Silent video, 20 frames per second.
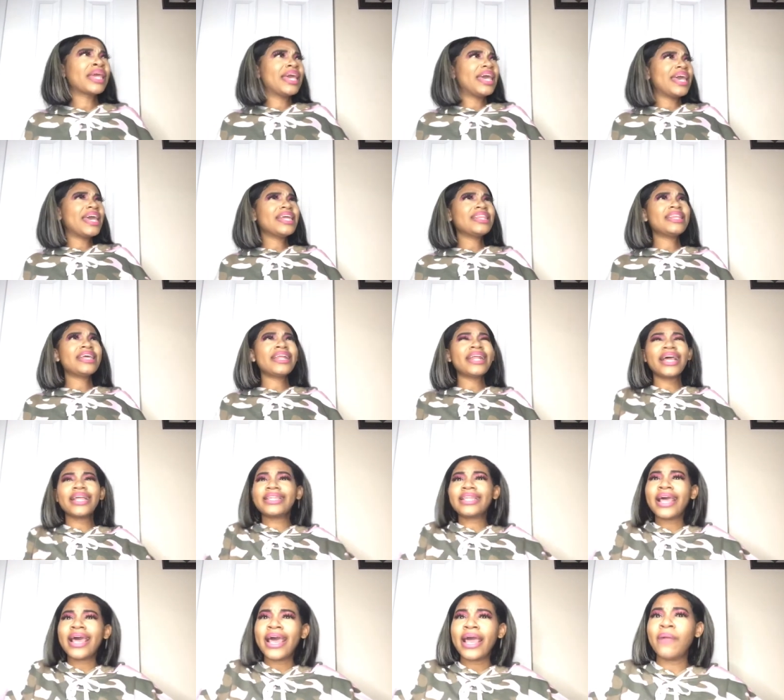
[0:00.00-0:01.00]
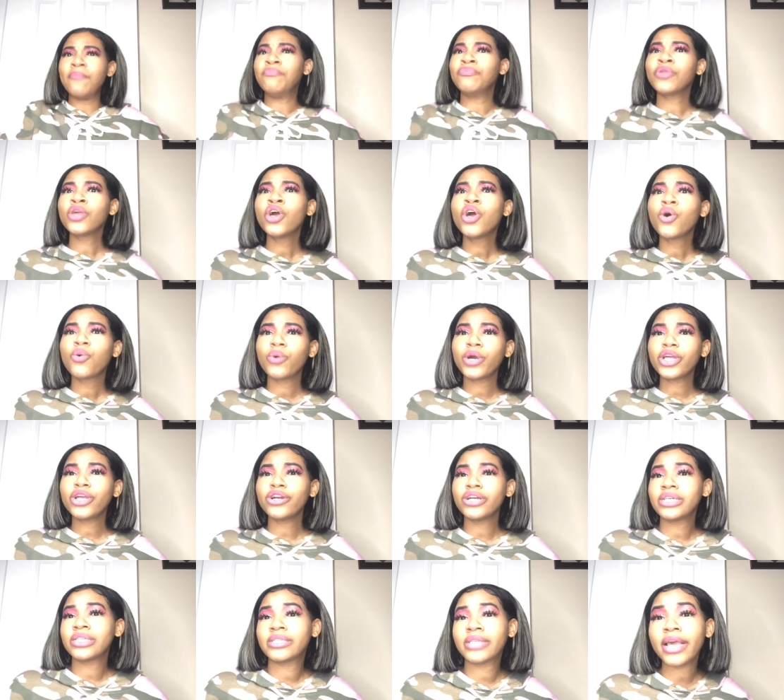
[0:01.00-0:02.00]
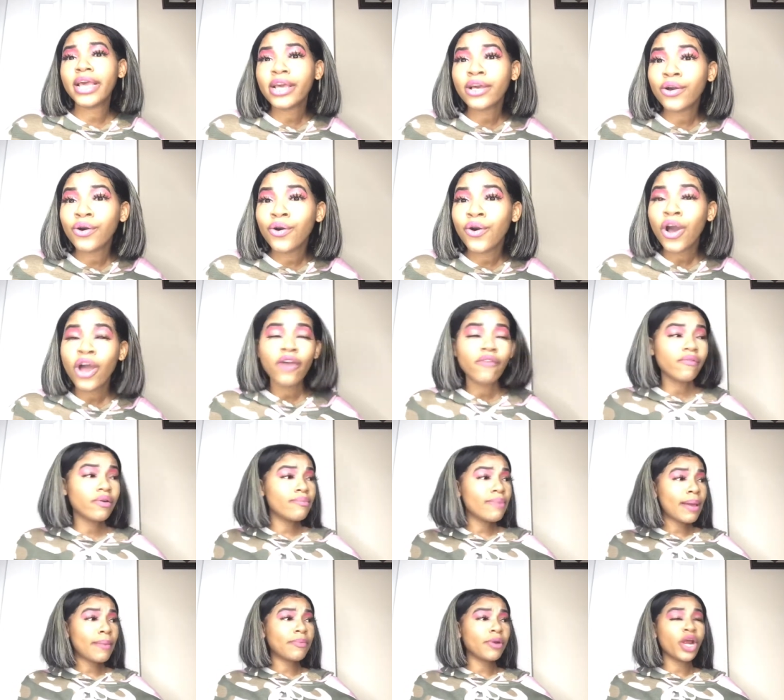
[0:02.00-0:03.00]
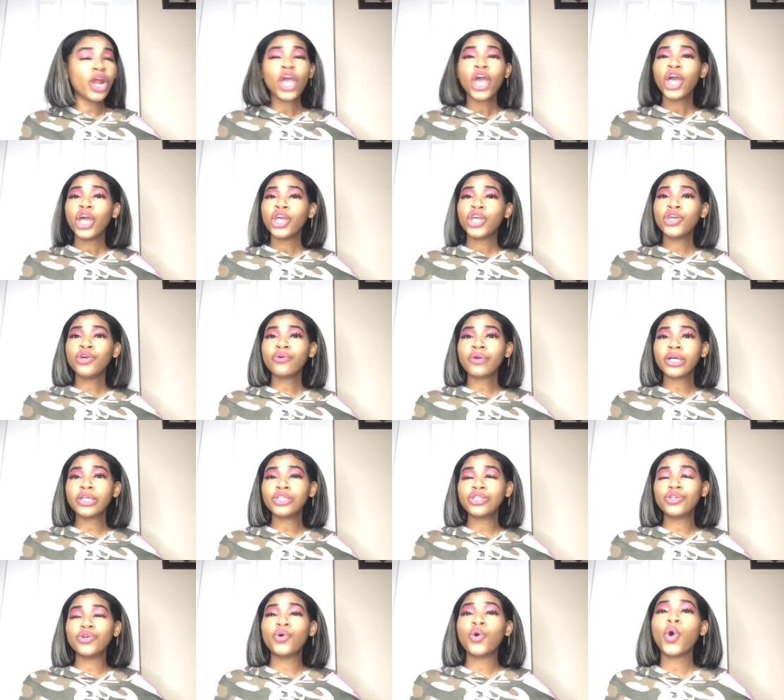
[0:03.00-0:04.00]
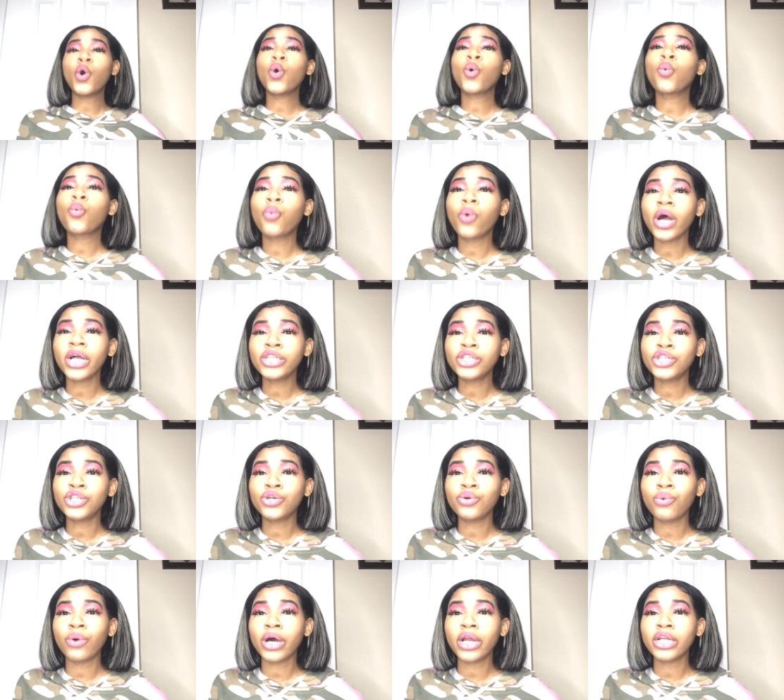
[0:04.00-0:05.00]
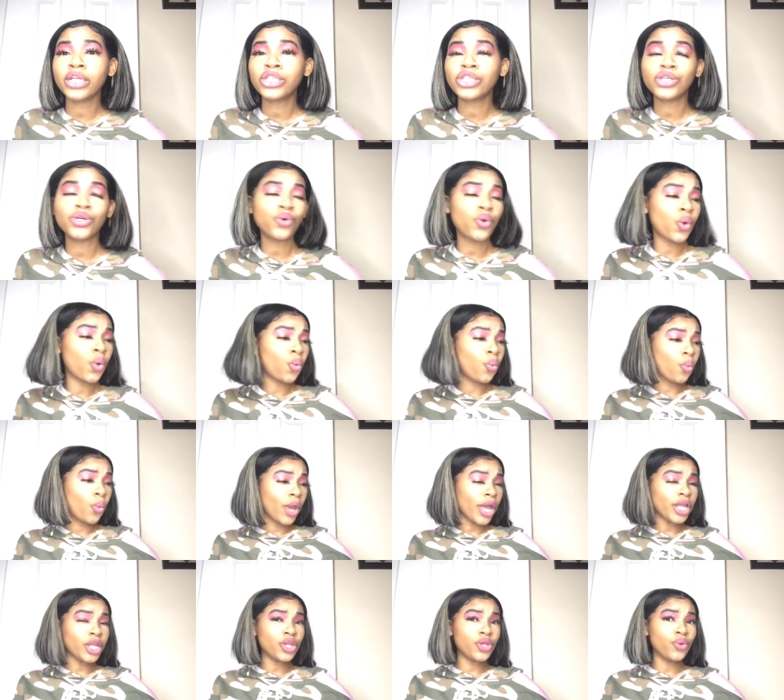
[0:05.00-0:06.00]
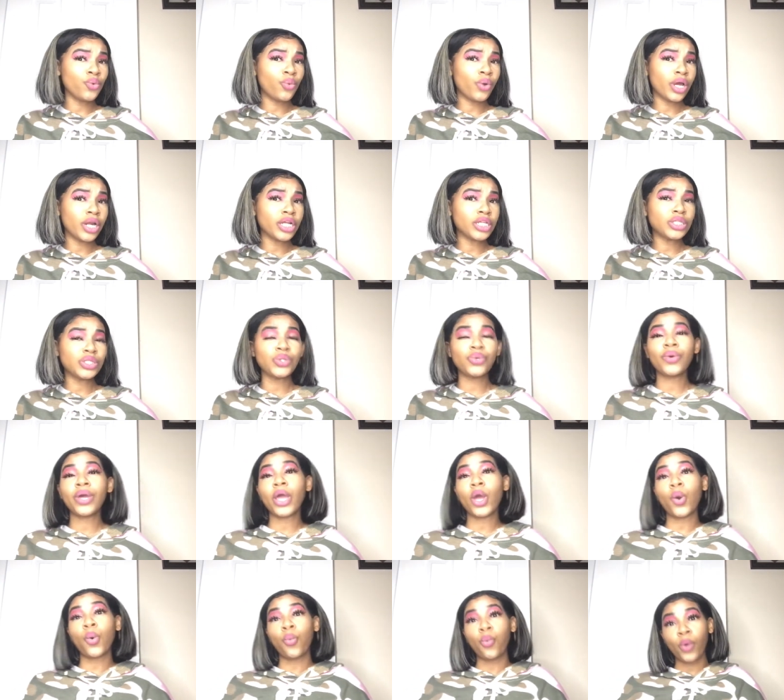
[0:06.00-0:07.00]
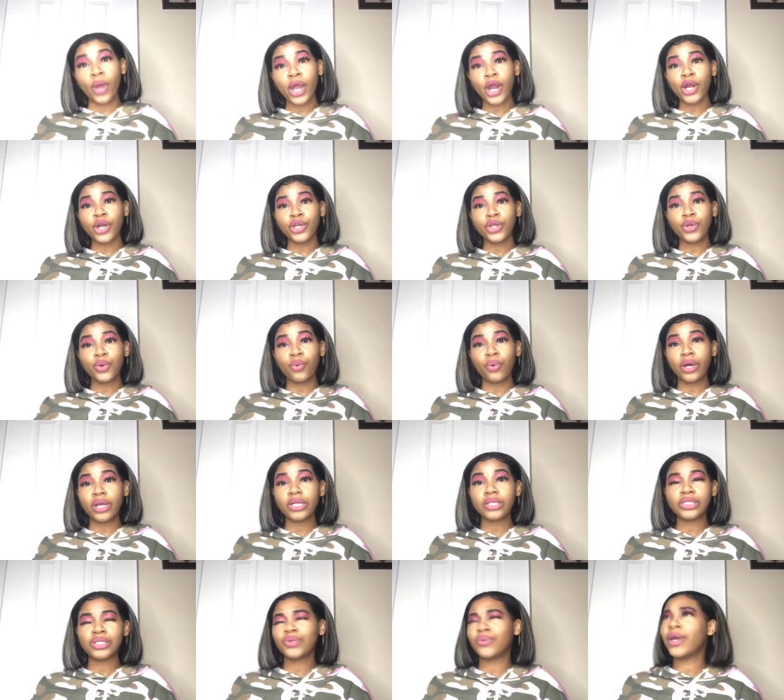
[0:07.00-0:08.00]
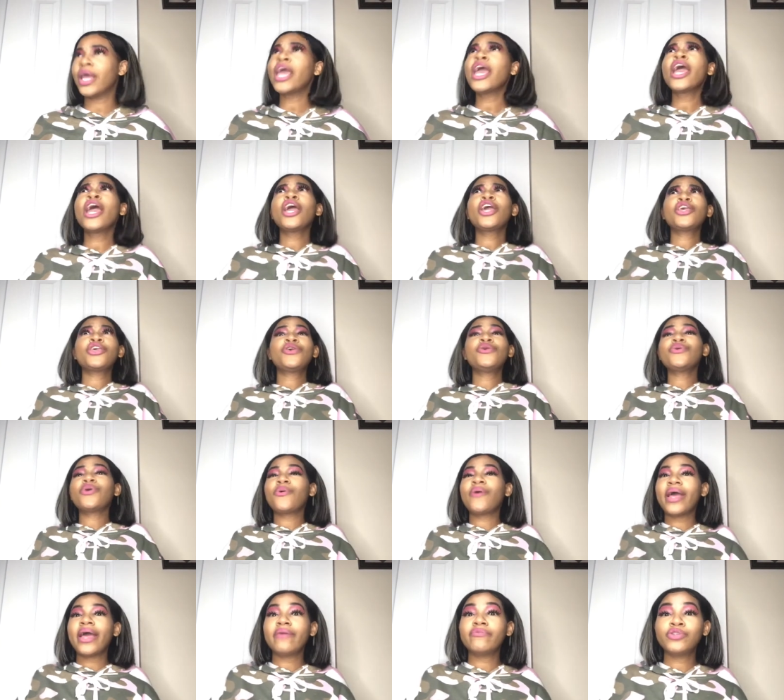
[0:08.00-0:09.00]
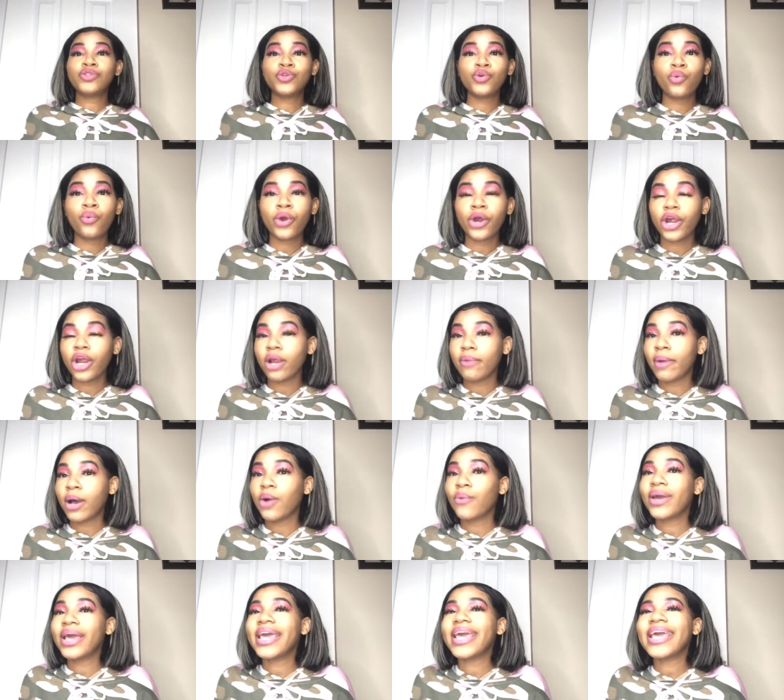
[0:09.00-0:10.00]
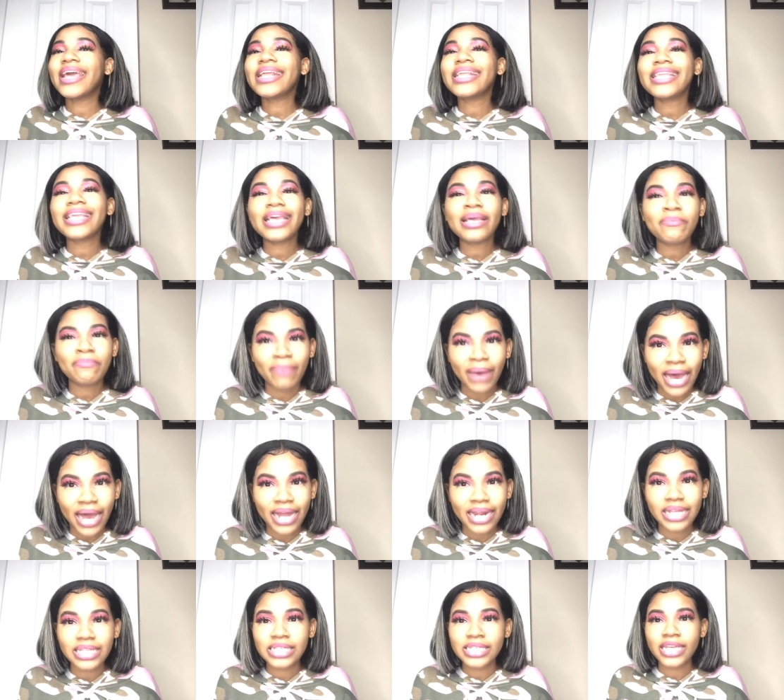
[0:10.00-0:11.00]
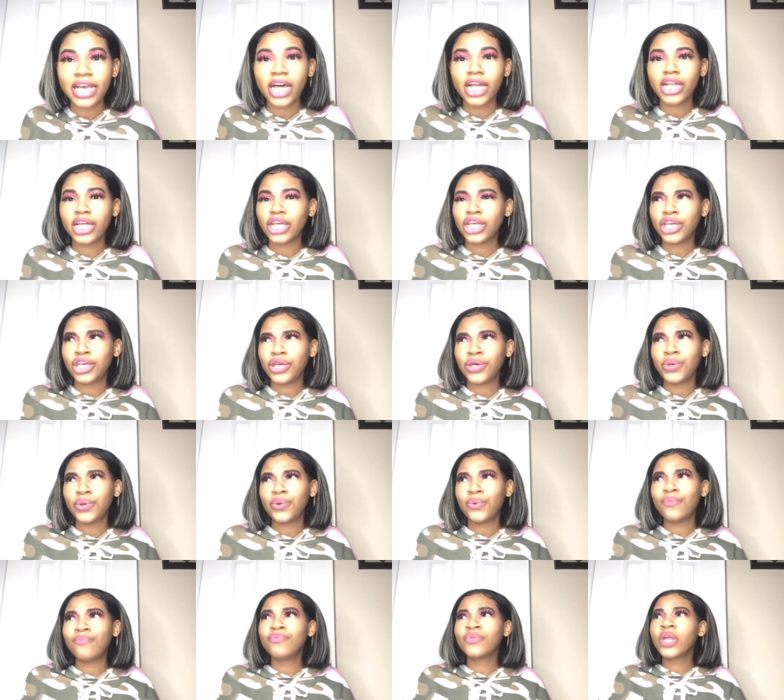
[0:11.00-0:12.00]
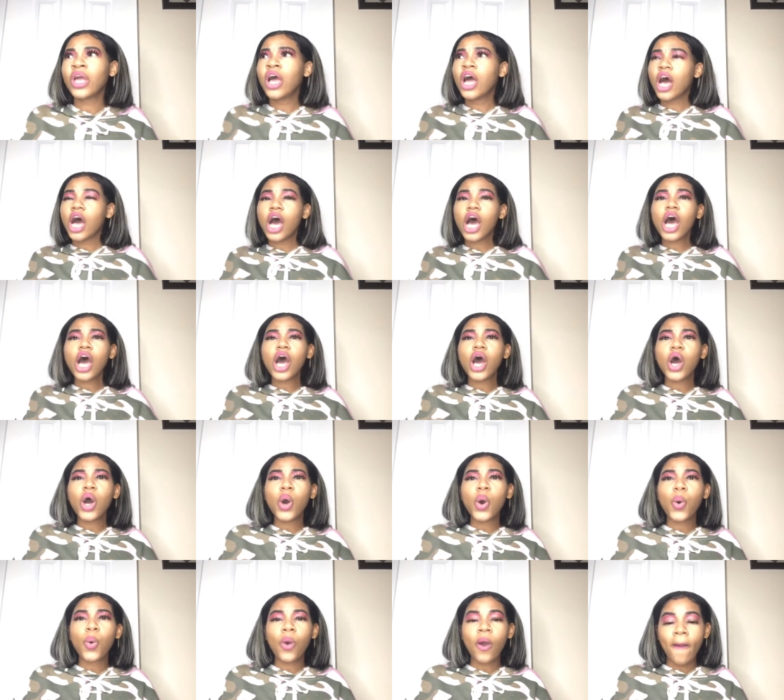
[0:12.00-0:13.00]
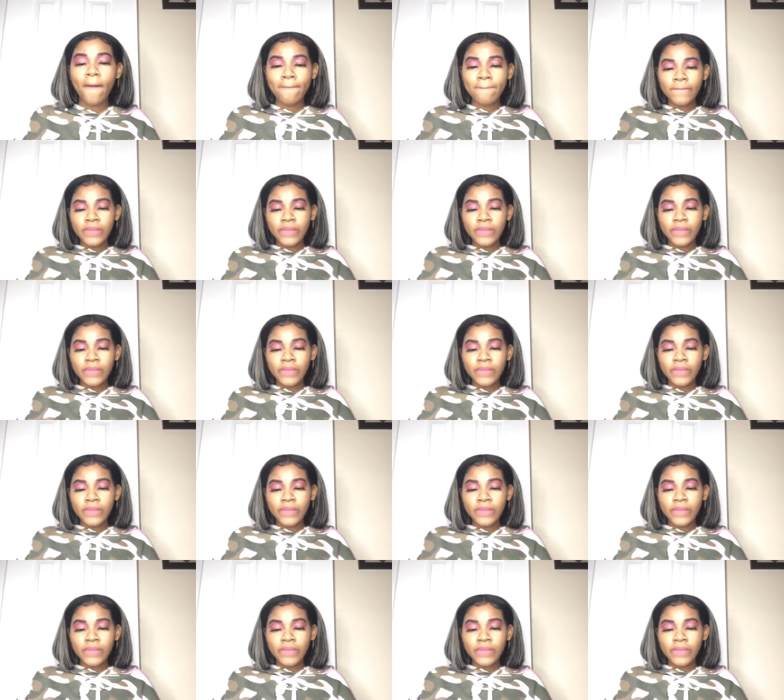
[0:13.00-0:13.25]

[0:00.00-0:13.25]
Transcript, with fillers: And then at that, when you're single, remember, you can do what you want to do, when you want to do it, where you want to do it. You don't have to worry about anybody telling you, oh,